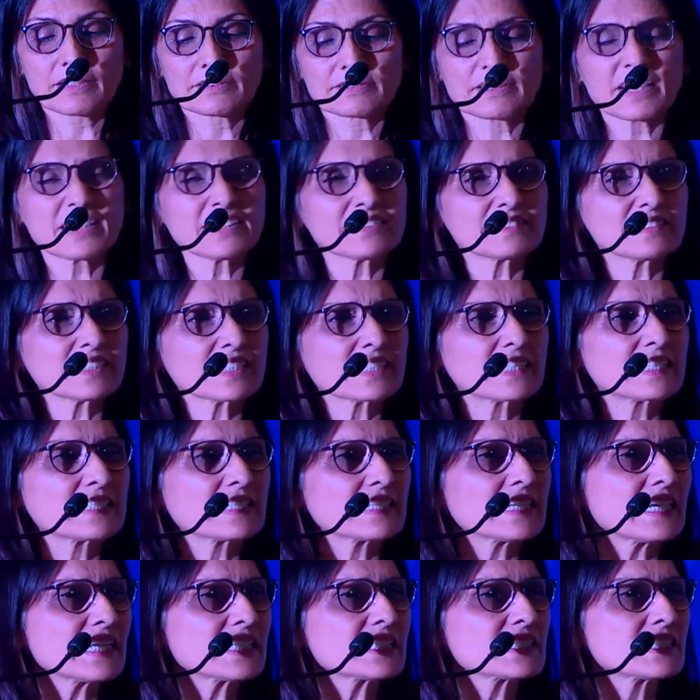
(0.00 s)
There is a
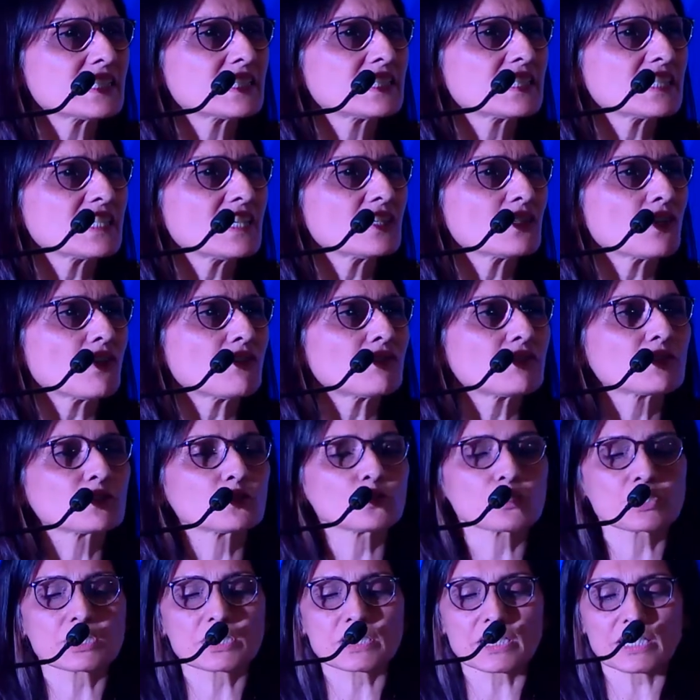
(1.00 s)
great deal of
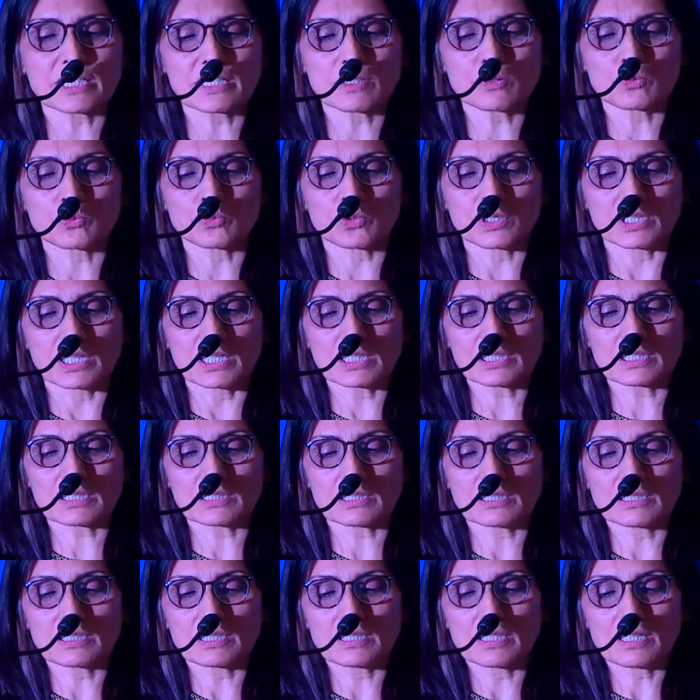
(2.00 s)
routine
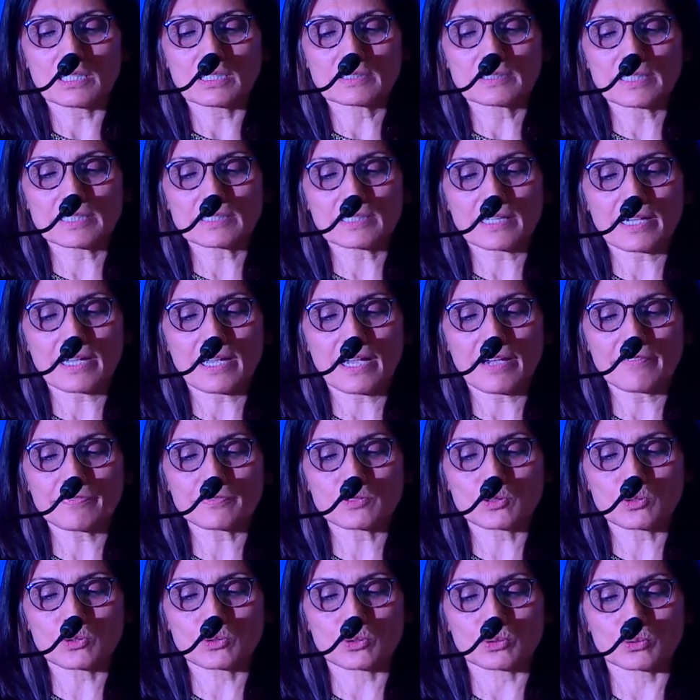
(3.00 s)
work that I
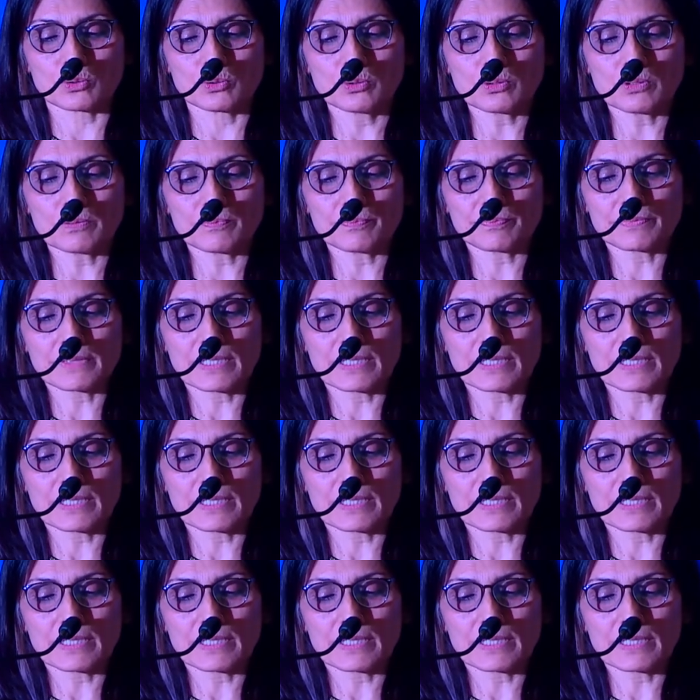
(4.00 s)
have to do.